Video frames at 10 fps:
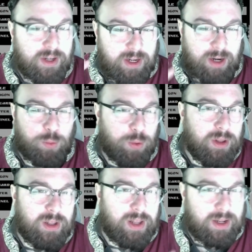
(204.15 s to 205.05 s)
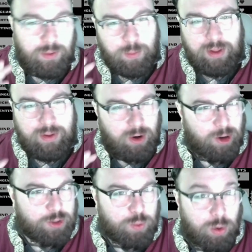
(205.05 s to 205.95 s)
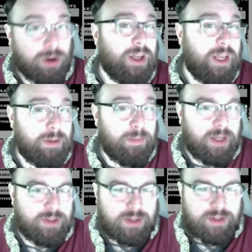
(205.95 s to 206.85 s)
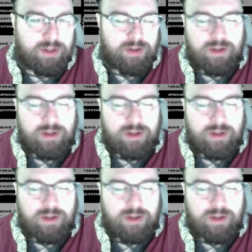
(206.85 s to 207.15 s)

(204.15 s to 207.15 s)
and I really like the way that hearts work in mazes.